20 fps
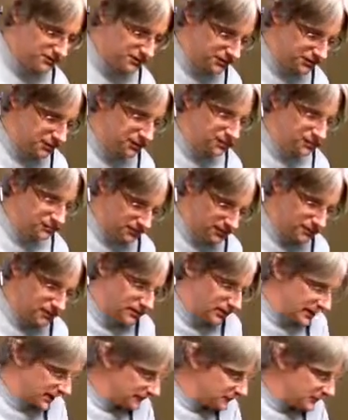So
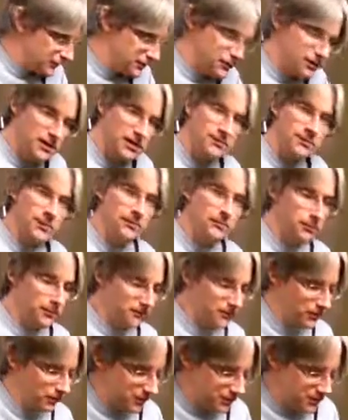I would call that bedroom
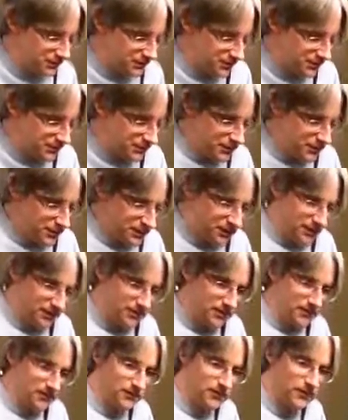volume to me. I
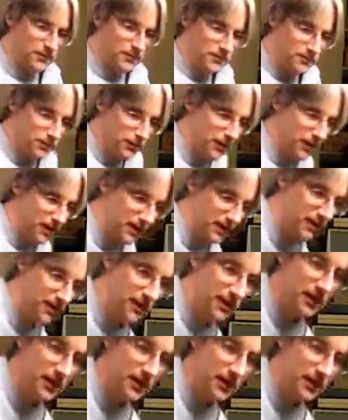mean, if you can play